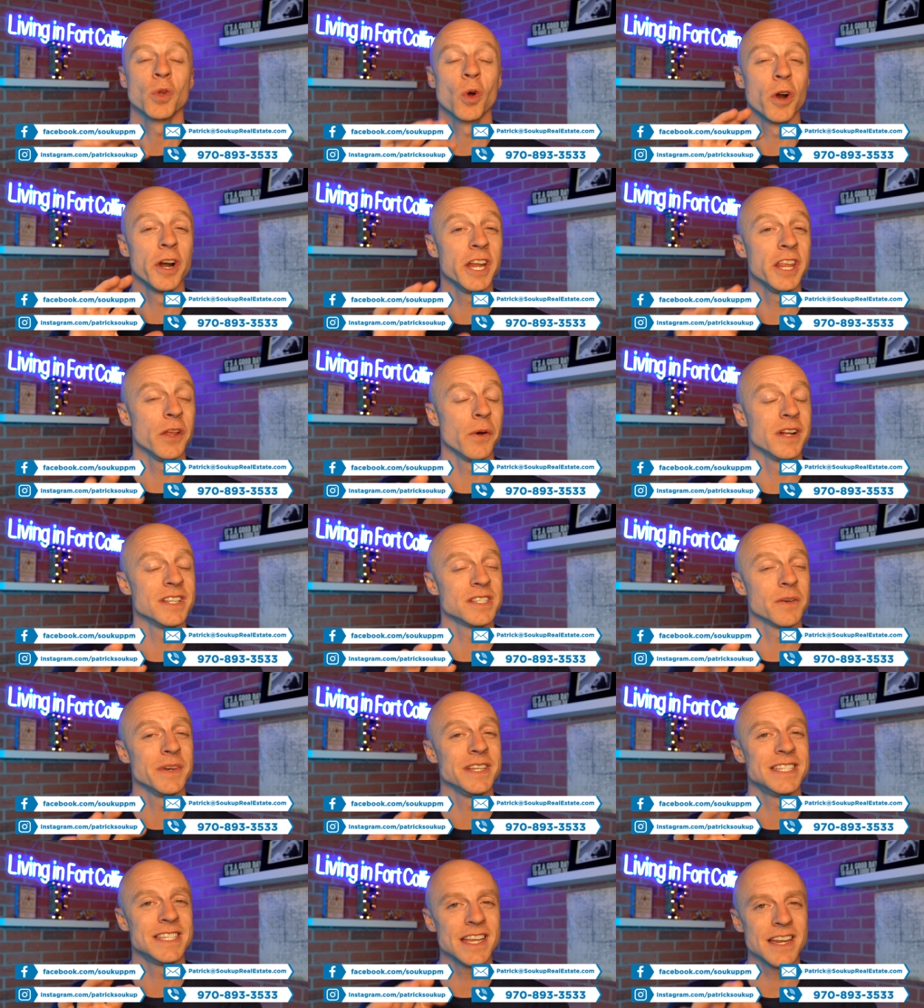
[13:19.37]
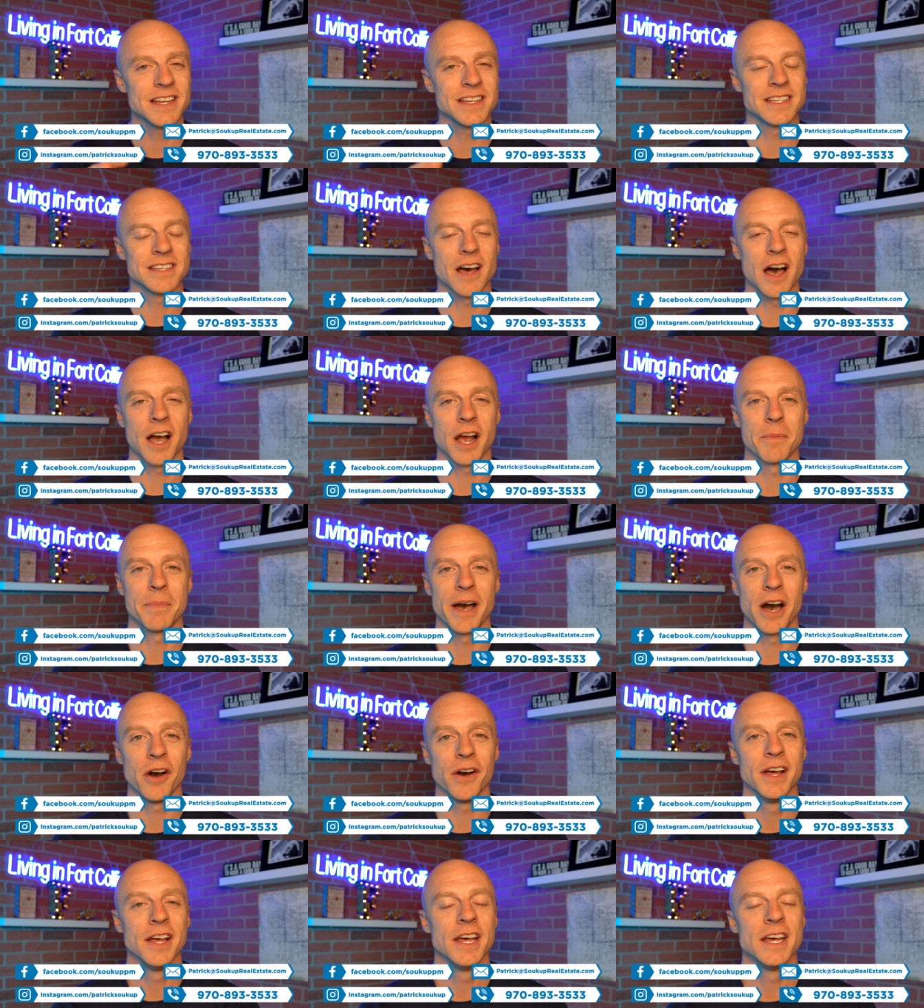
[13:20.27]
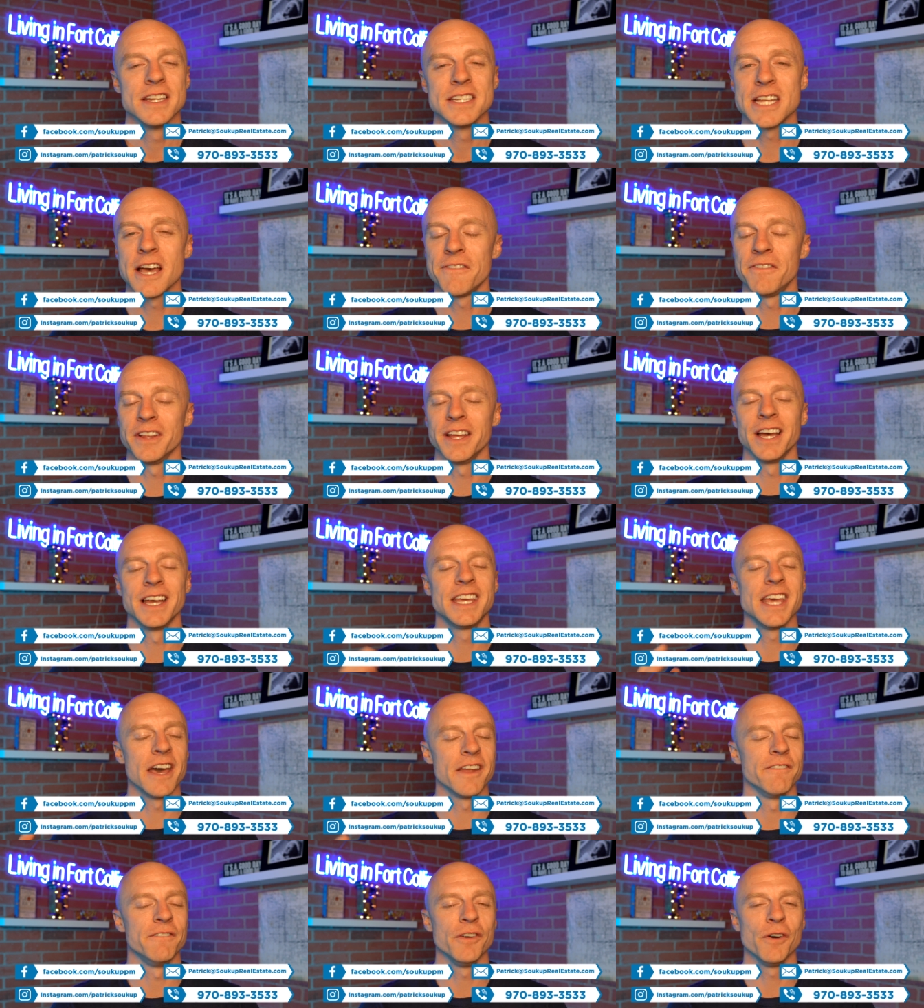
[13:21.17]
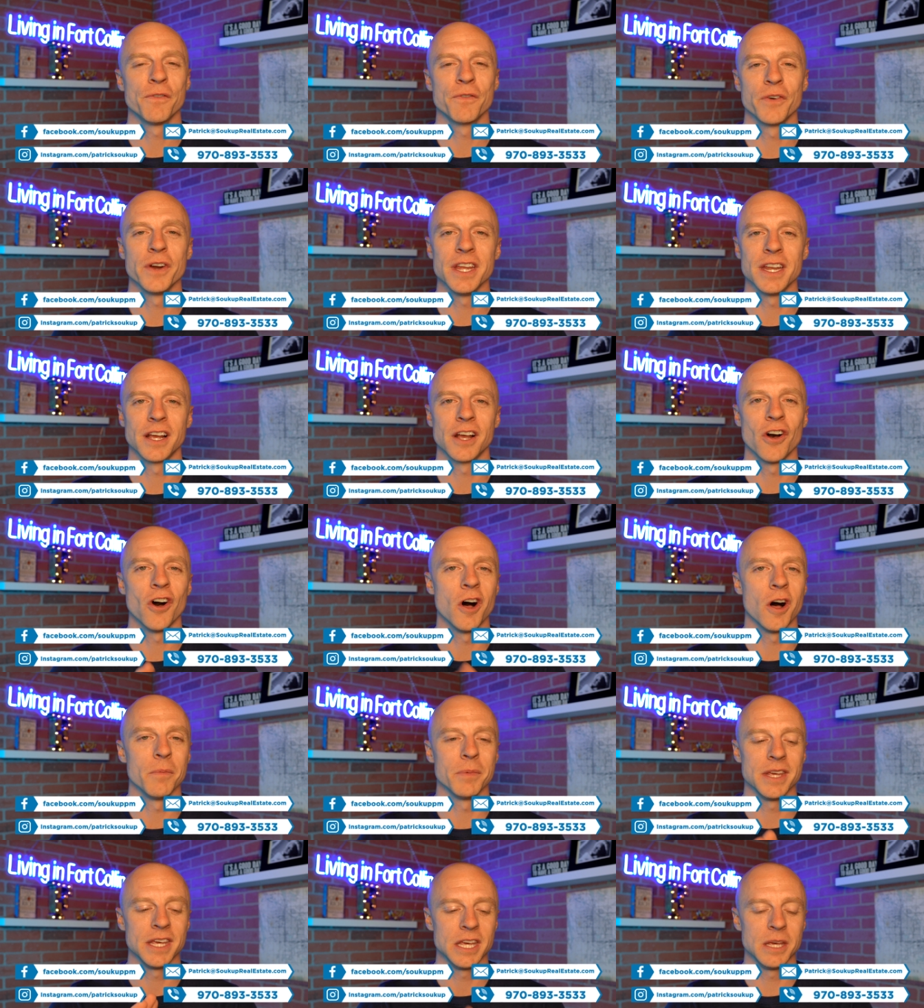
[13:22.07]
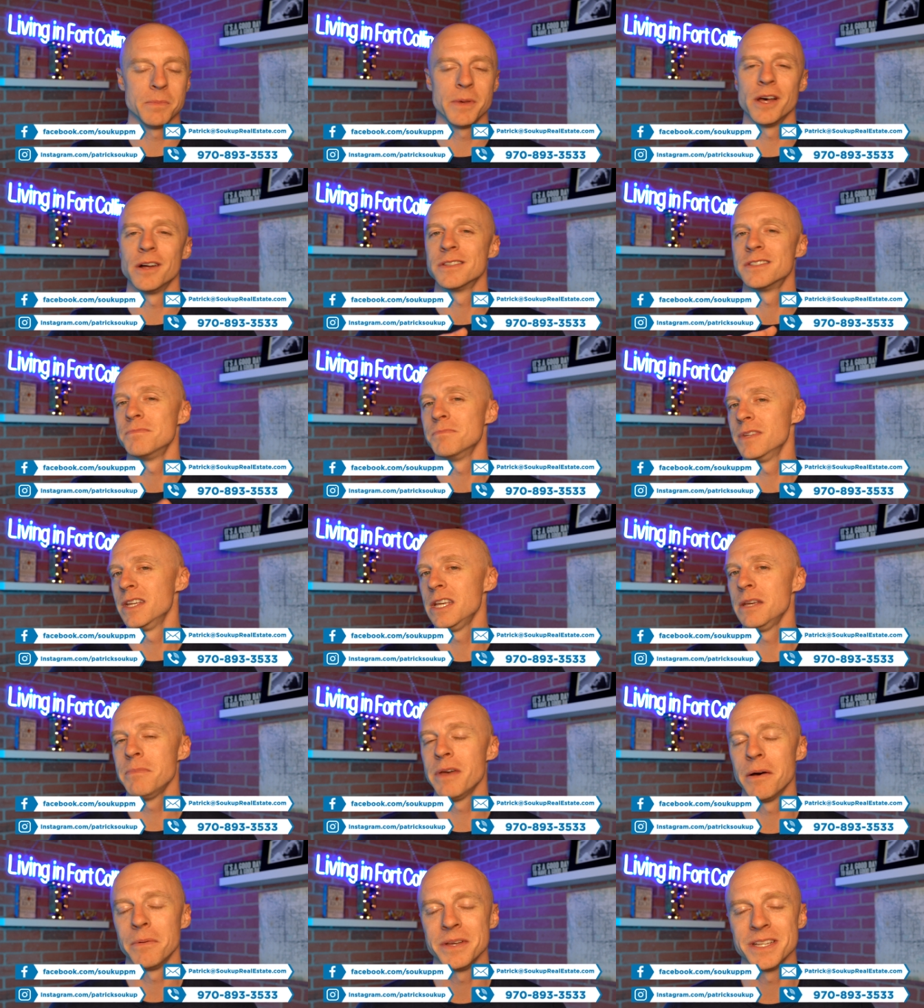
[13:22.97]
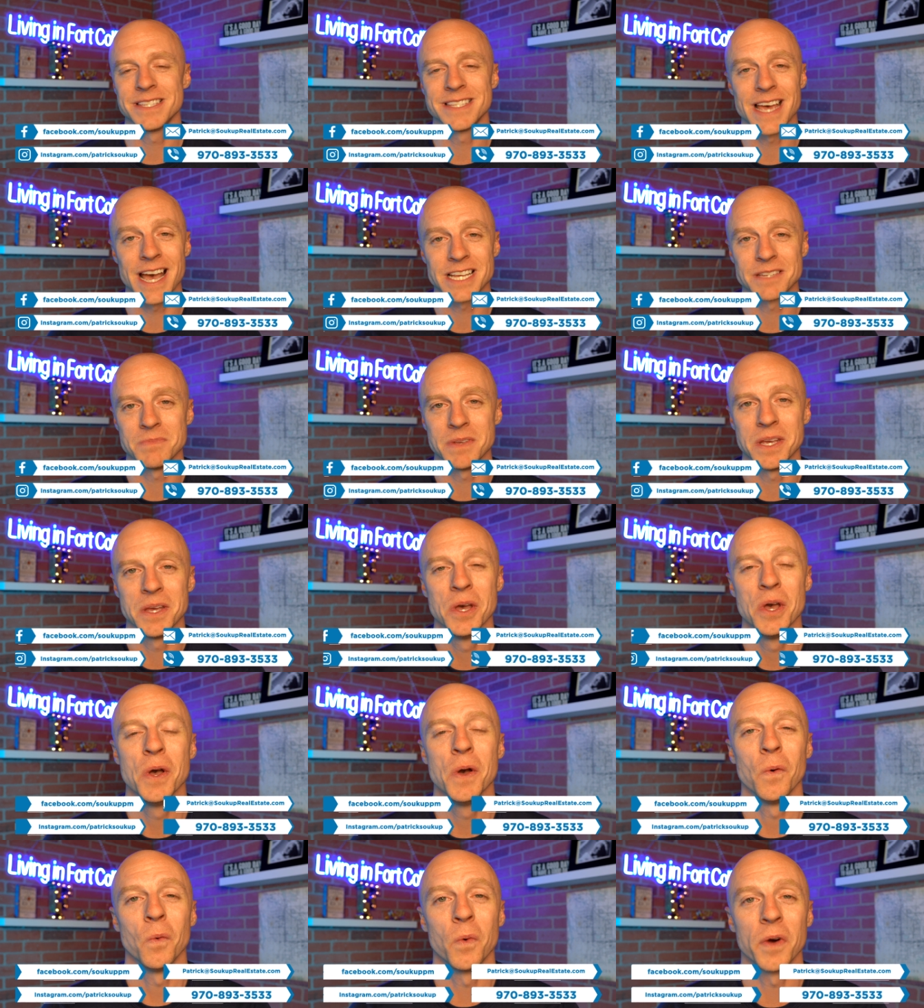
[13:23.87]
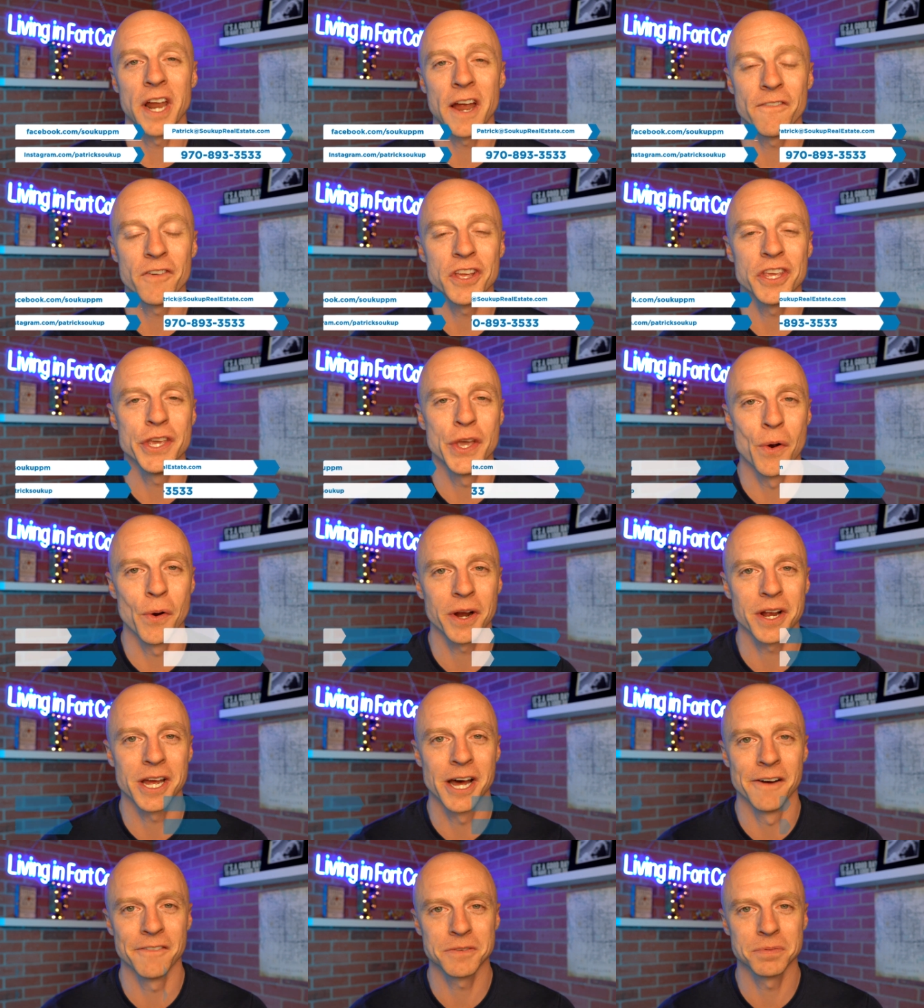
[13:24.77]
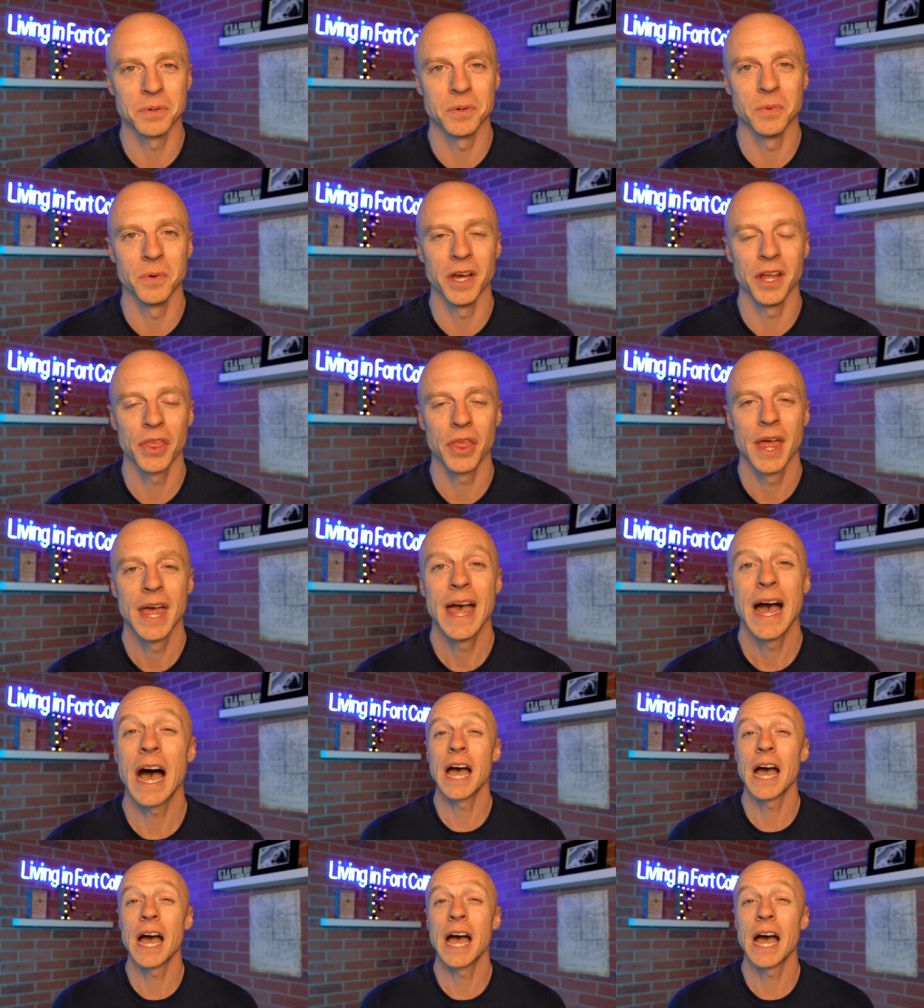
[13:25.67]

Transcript: or any of the ones that we didn't talk about, definitely, again, feel free to call me, email, email me, text me, whatever you're comfortable with.